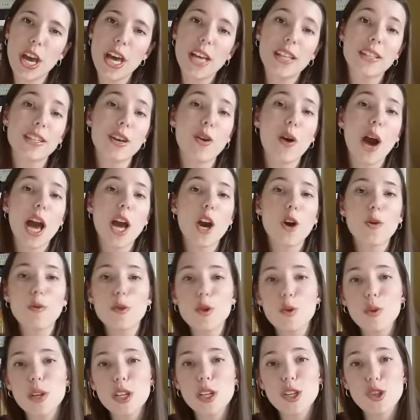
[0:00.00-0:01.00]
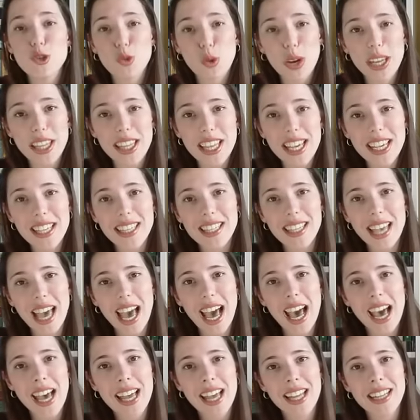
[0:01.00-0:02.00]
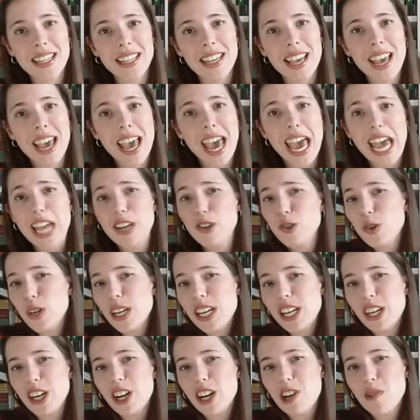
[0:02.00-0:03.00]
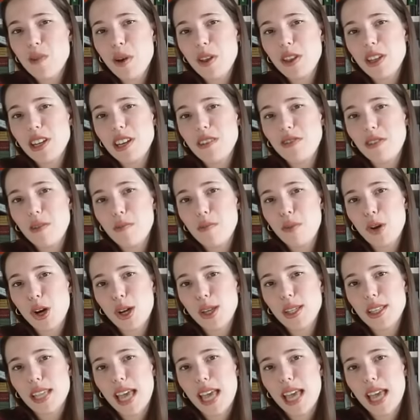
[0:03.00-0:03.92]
So I hope you enjoyed this and enjoyed hearing about the different books.